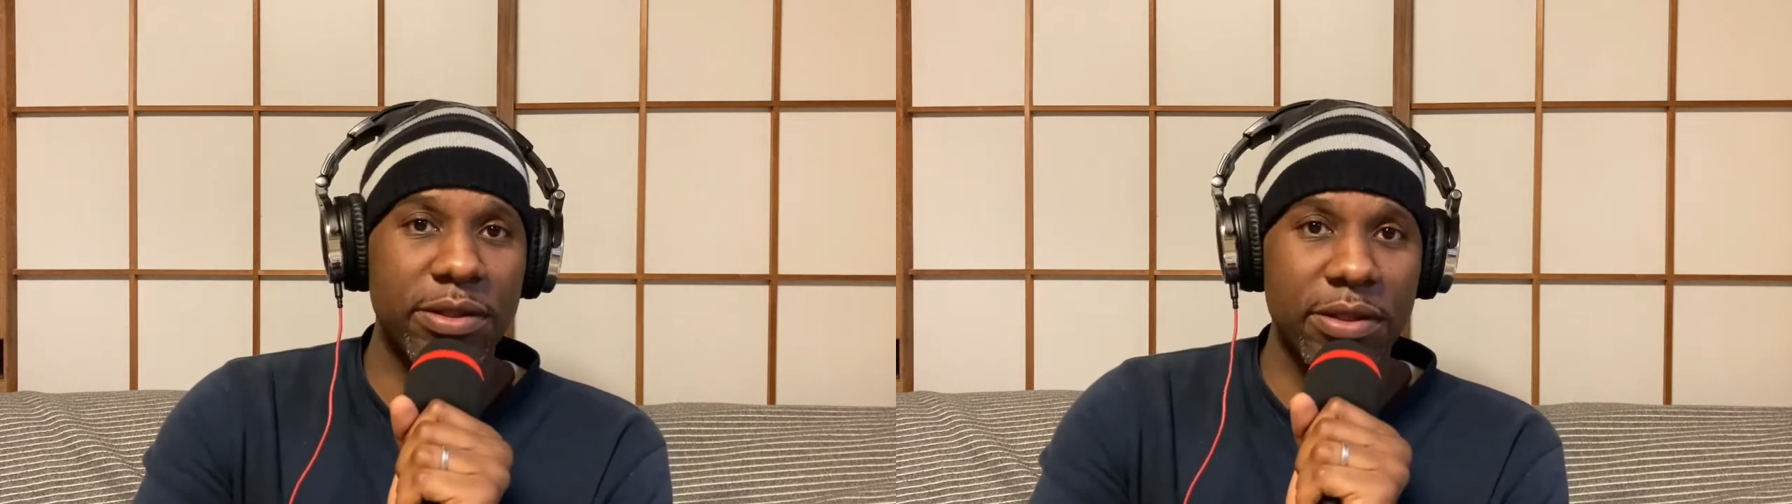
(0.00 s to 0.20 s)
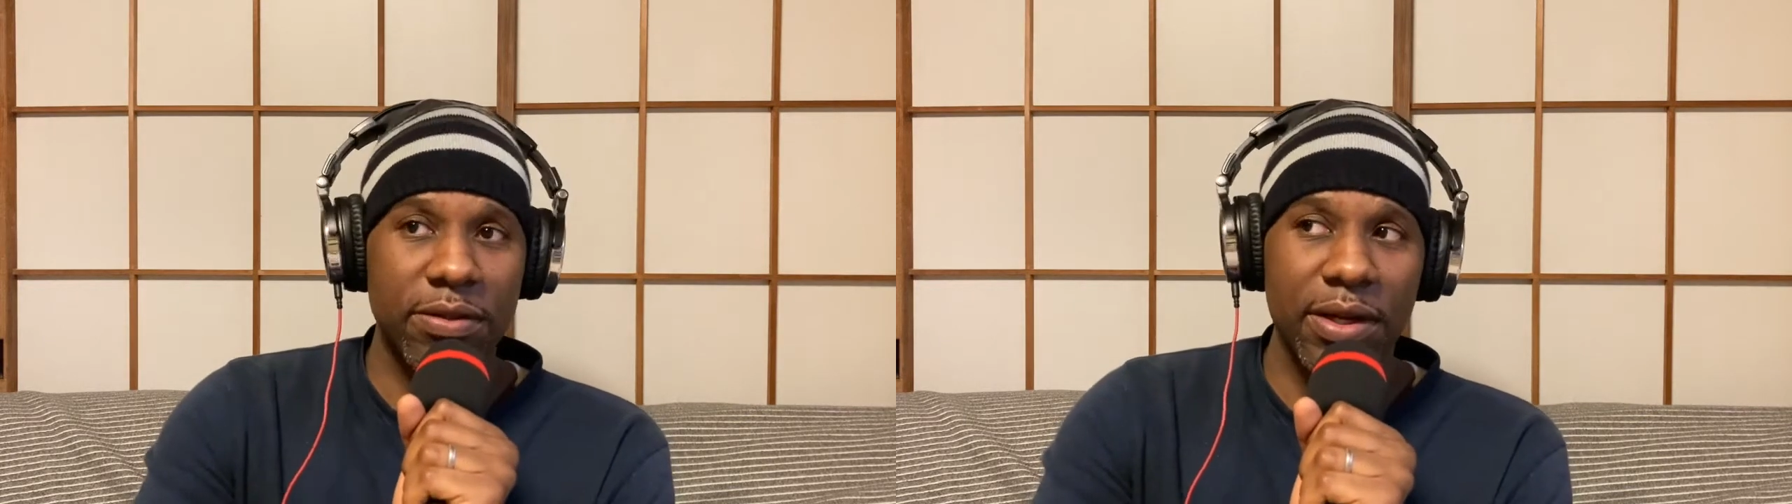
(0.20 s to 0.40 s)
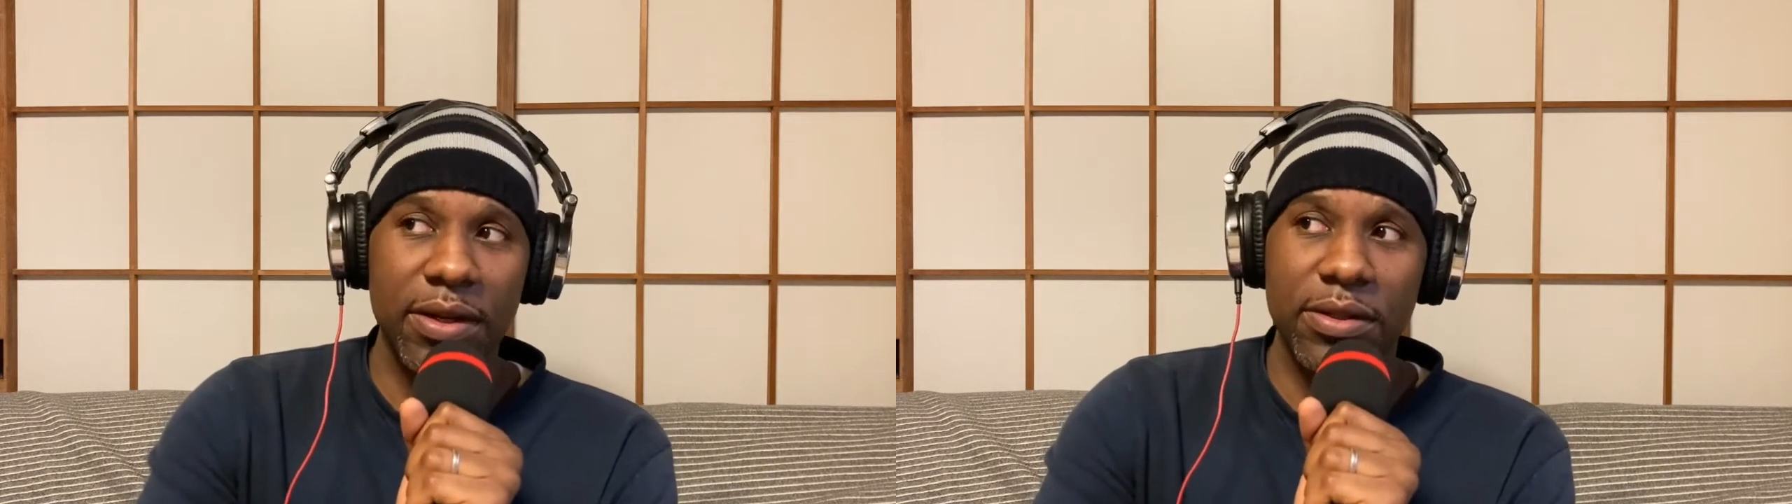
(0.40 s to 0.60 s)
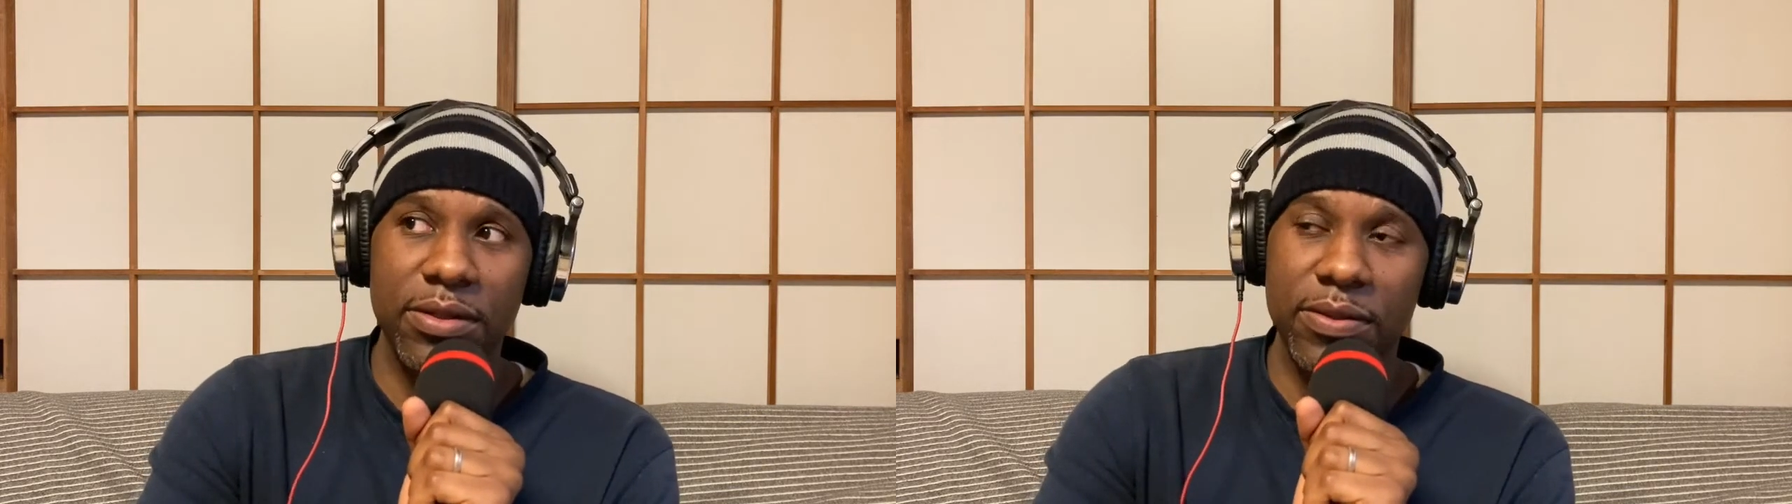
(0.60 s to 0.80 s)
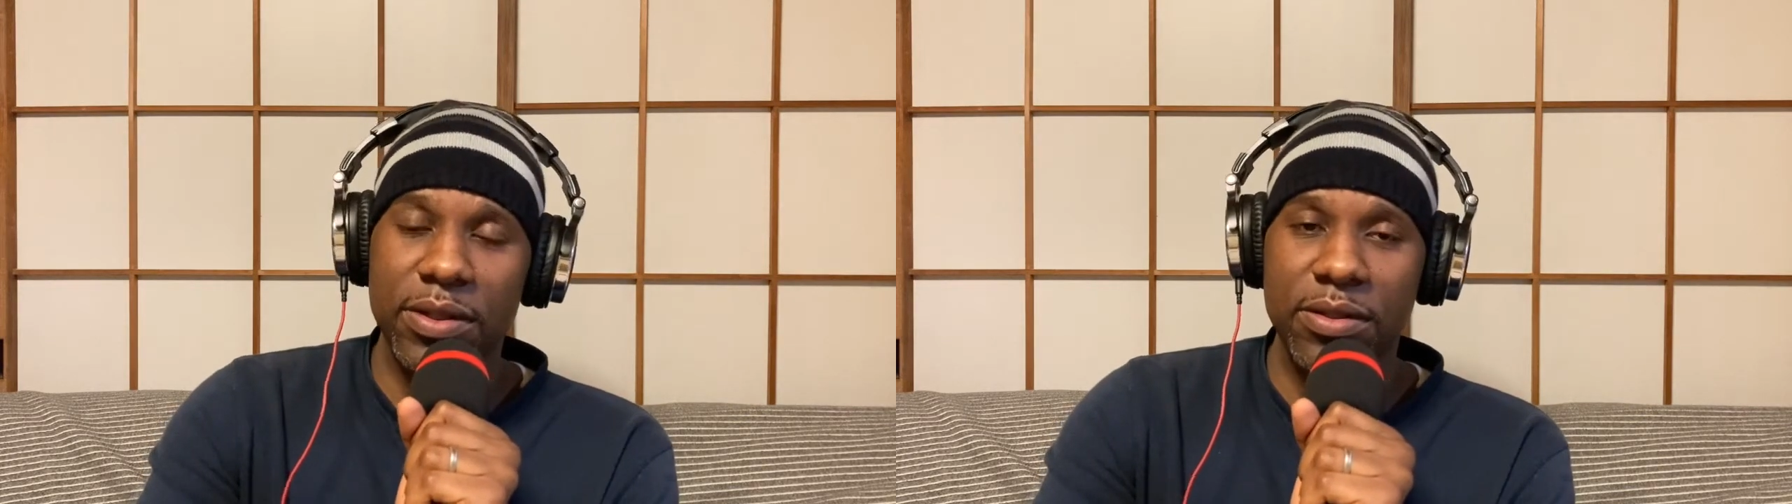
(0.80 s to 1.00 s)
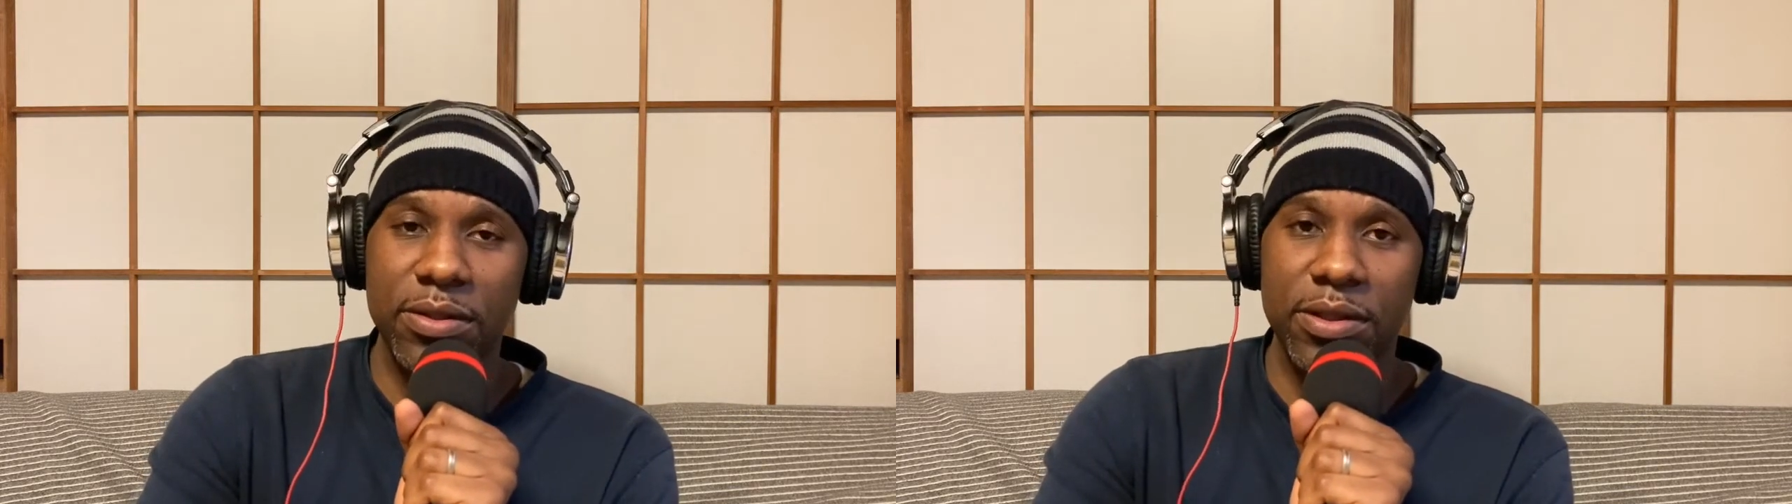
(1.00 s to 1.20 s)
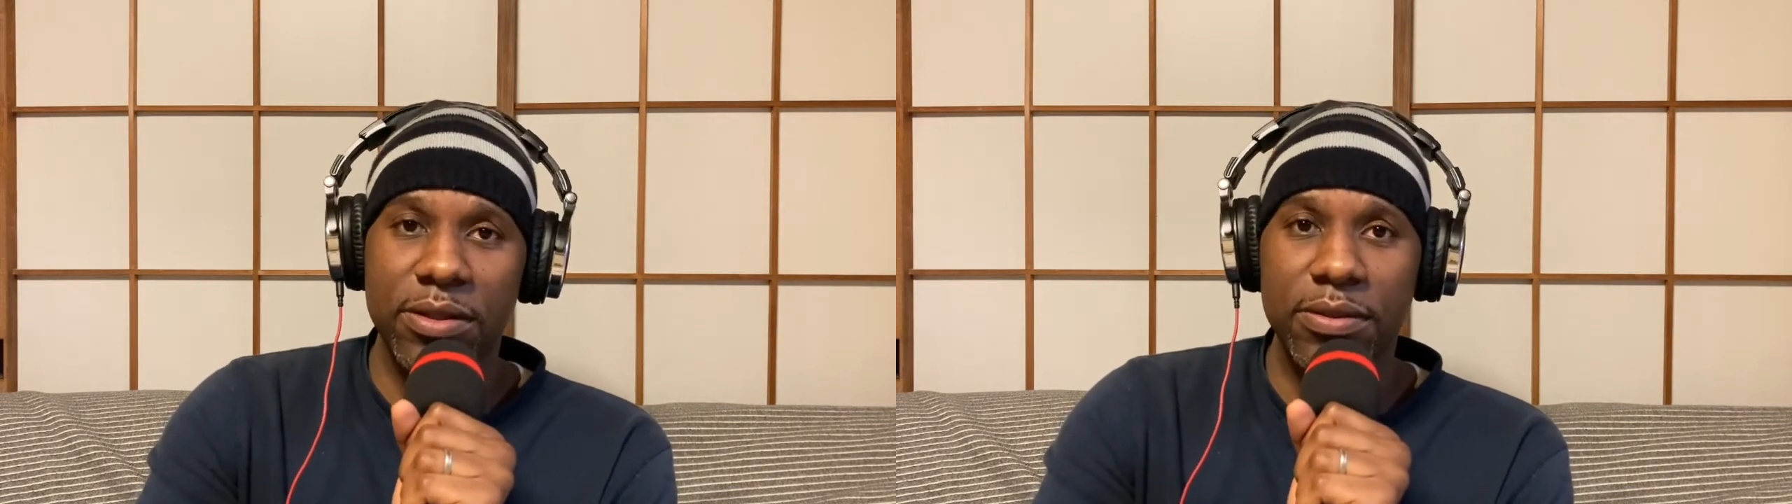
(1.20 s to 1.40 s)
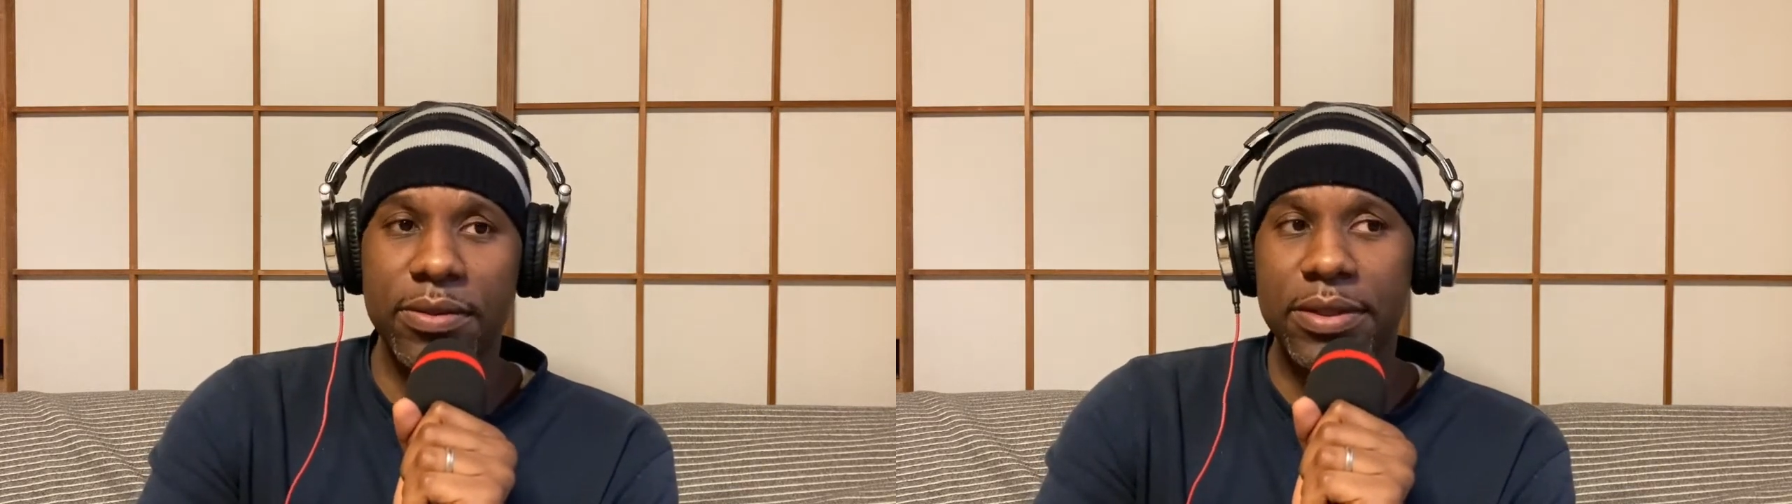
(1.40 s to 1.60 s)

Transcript: still around in 2032,